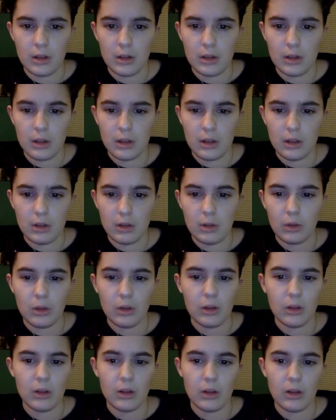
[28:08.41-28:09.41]
it
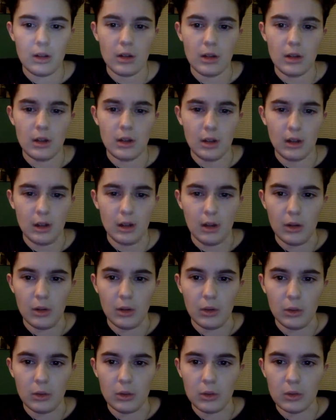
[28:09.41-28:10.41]

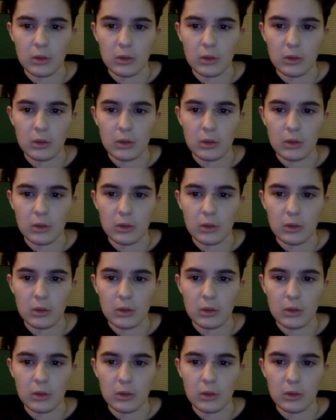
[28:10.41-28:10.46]
out.